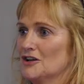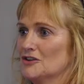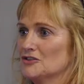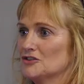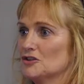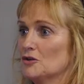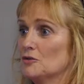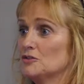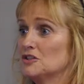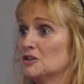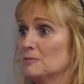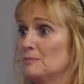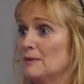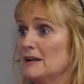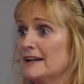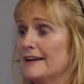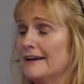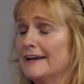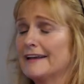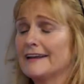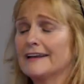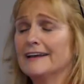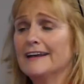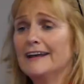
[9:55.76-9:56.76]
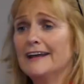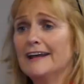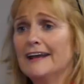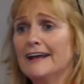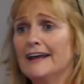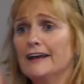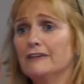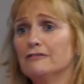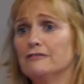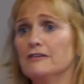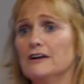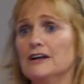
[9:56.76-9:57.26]
So it's a bit like,
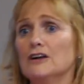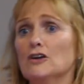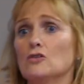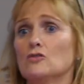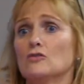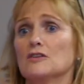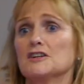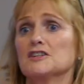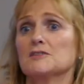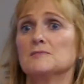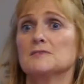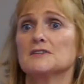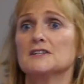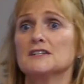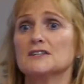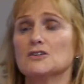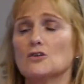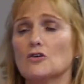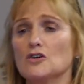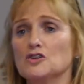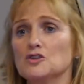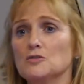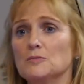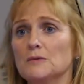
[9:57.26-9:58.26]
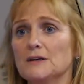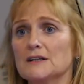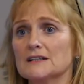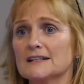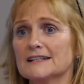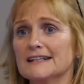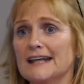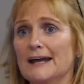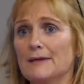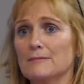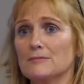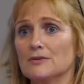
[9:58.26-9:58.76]
if we know Christmas is going to be in
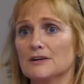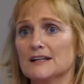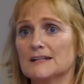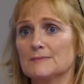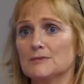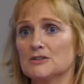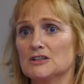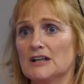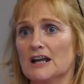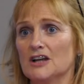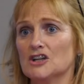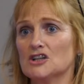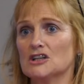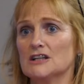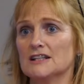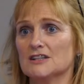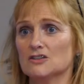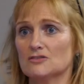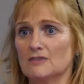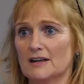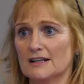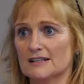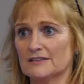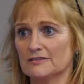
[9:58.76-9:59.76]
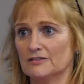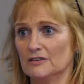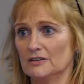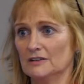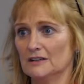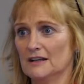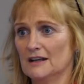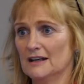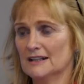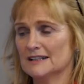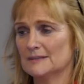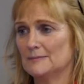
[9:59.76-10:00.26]
December and it's potentially stressful,
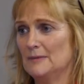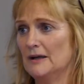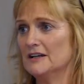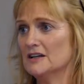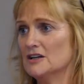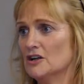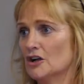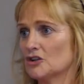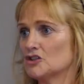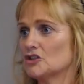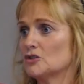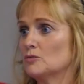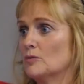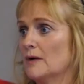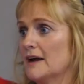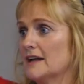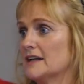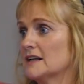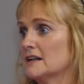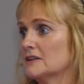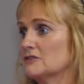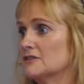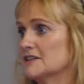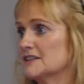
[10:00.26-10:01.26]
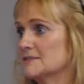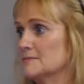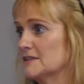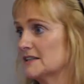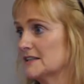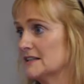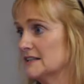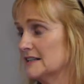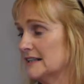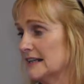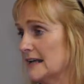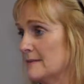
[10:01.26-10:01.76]
it's better not to wait till Christmas,
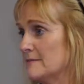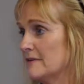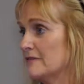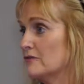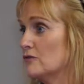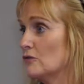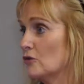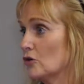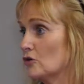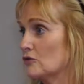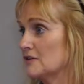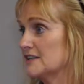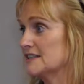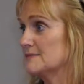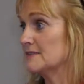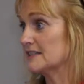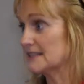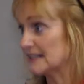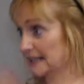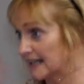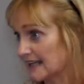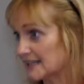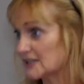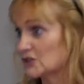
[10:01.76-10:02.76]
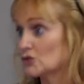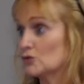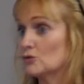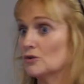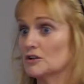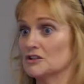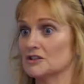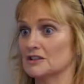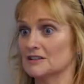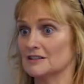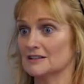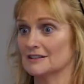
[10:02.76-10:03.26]
the day before Christmas, to get
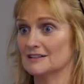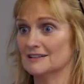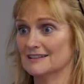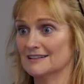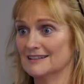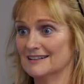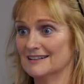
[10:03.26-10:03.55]
sorted.